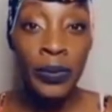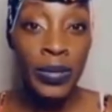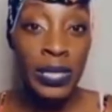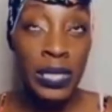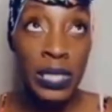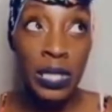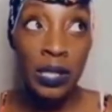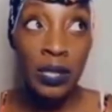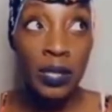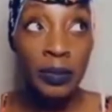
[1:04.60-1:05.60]
was
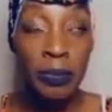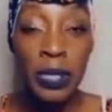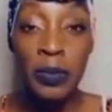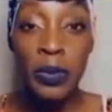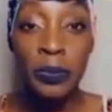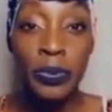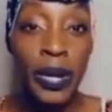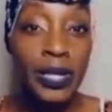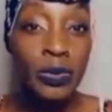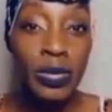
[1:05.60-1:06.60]
uh, minimum
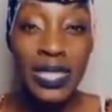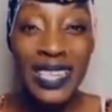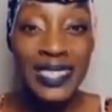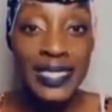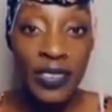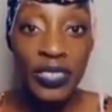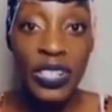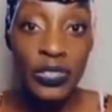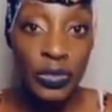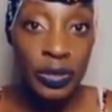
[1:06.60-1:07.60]
price was like seven
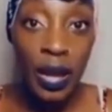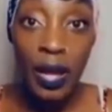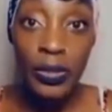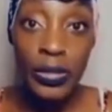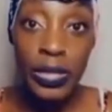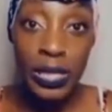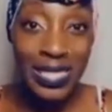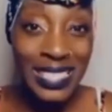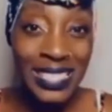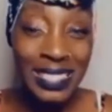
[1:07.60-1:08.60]
hundred
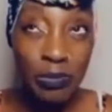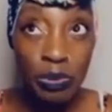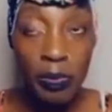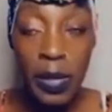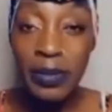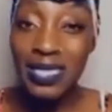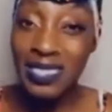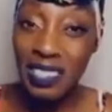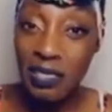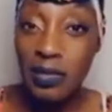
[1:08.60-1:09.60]
dollars, maybe
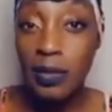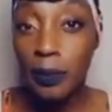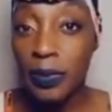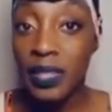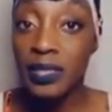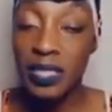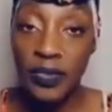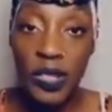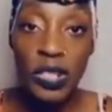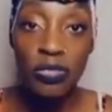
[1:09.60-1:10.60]
six something.
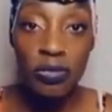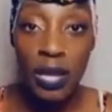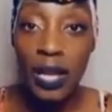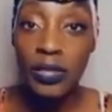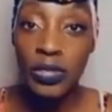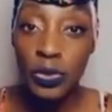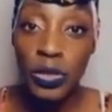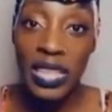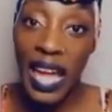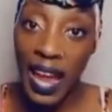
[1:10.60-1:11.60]
Seven hundred dollars
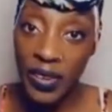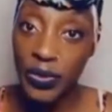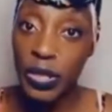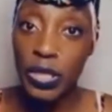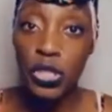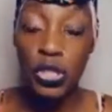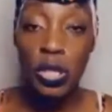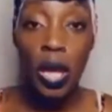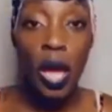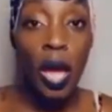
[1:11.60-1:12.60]
was average.
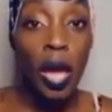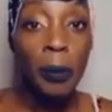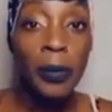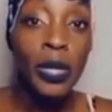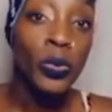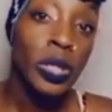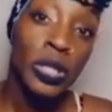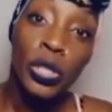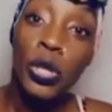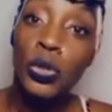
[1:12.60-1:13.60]
Me
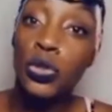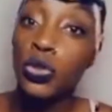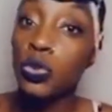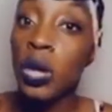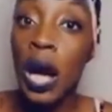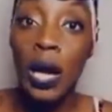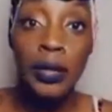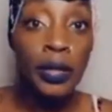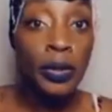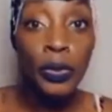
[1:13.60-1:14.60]
wanting to go to
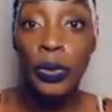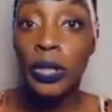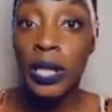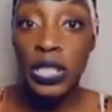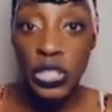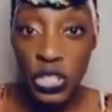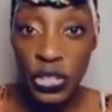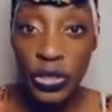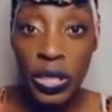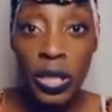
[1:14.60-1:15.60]
Ghana or
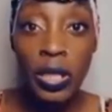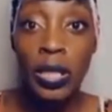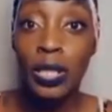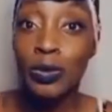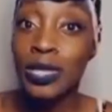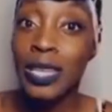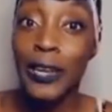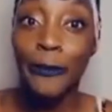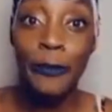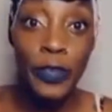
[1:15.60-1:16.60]
Nigeria, it was
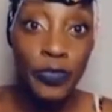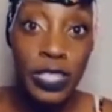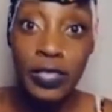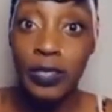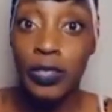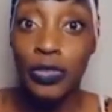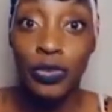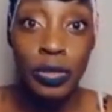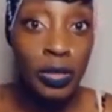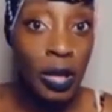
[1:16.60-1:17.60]
like fifteen
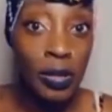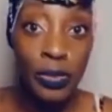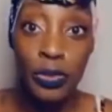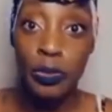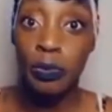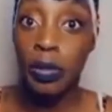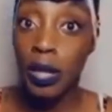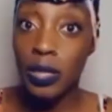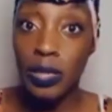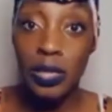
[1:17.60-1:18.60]
hundred dollars
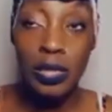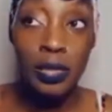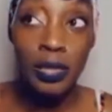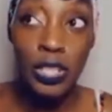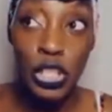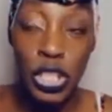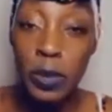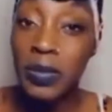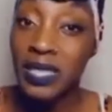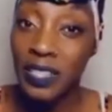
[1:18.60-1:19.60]
plus. The
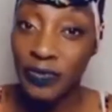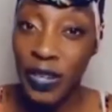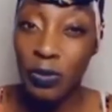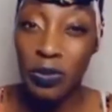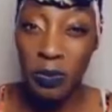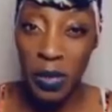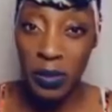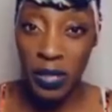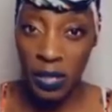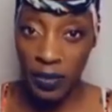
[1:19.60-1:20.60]
cheapest I found was
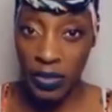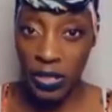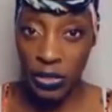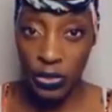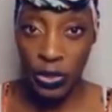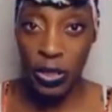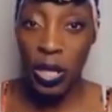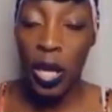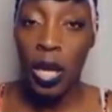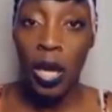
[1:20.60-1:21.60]
maybe eleven hundred
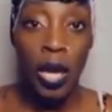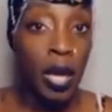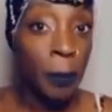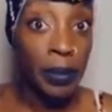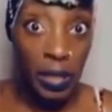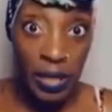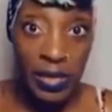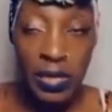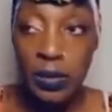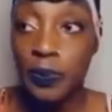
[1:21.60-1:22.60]

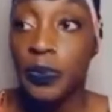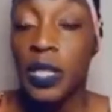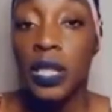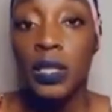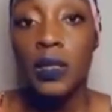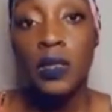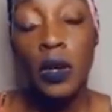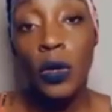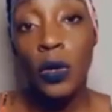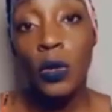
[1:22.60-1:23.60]
plus.
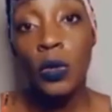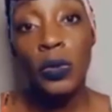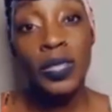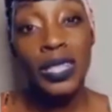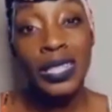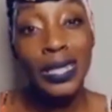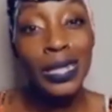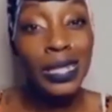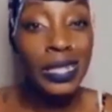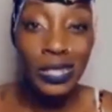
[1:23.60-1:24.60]
So
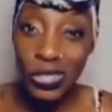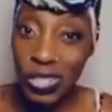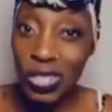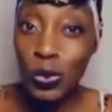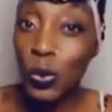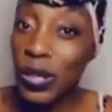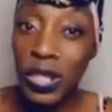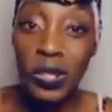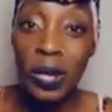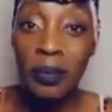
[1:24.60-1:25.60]
it's just
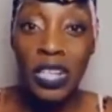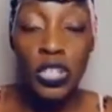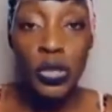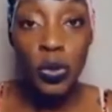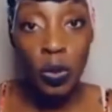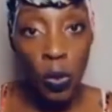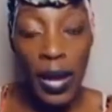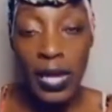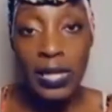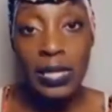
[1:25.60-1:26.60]
weird. I'm not sure
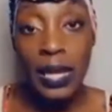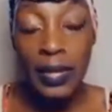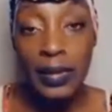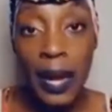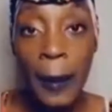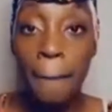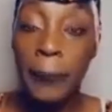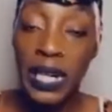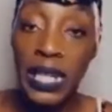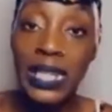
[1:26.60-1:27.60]
why it's like that,
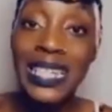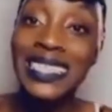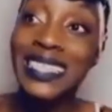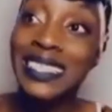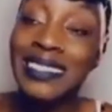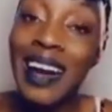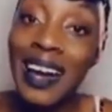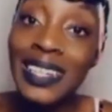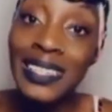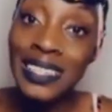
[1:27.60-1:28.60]
but it's
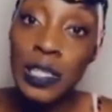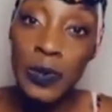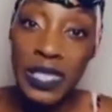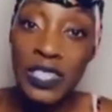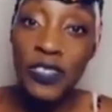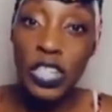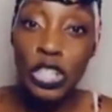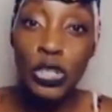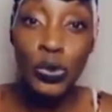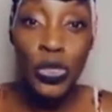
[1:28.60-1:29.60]
not as expensive
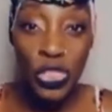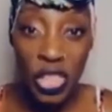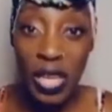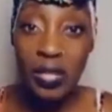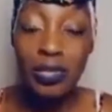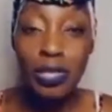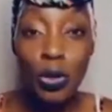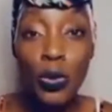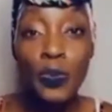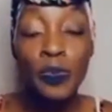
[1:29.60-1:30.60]
as you think.
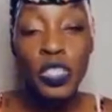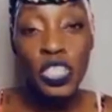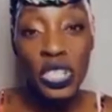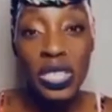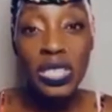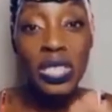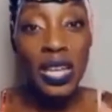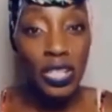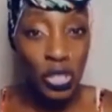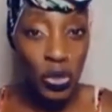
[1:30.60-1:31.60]
So just
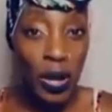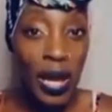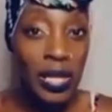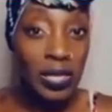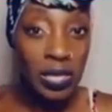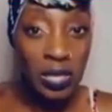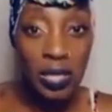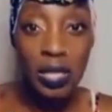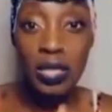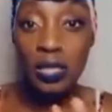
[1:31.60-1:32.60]
like try
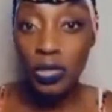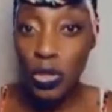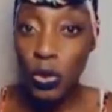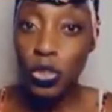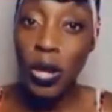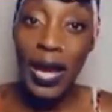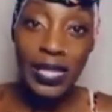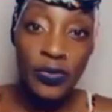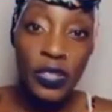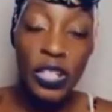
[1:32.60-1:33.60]
to, you know, try
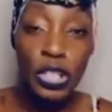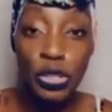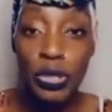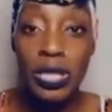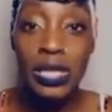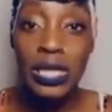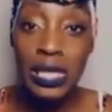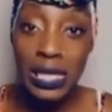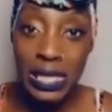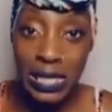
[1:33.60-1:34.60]
different countries
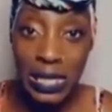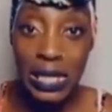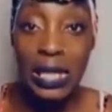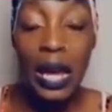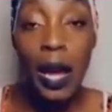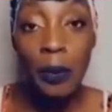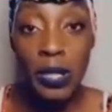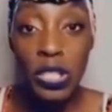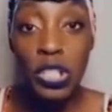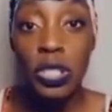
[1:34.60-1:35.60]
and see how
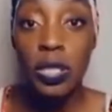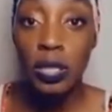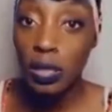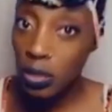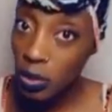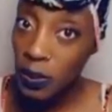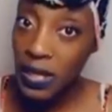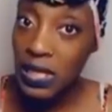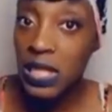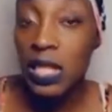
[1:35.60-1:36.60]
much the
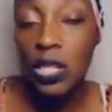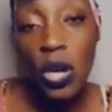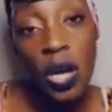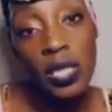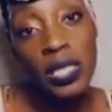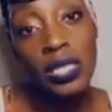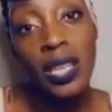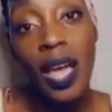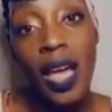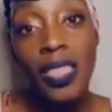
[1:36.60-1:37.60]
plane ticket costs.
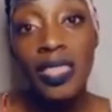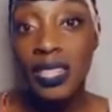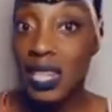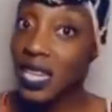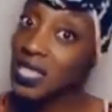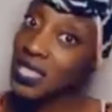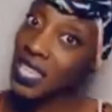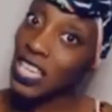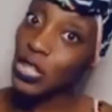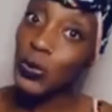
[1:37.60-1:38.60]
The next
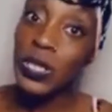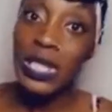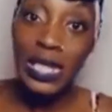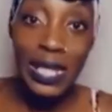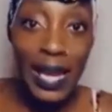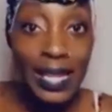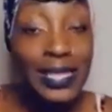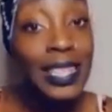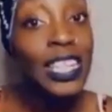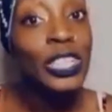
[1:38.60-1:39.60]
thing you need as
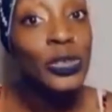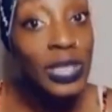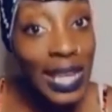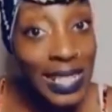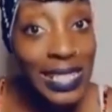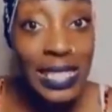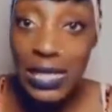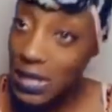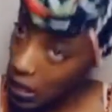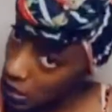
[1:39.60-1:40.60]
a United
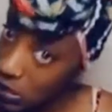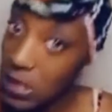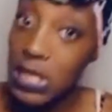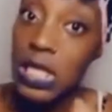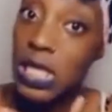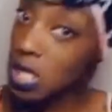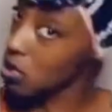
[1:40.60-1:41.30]
States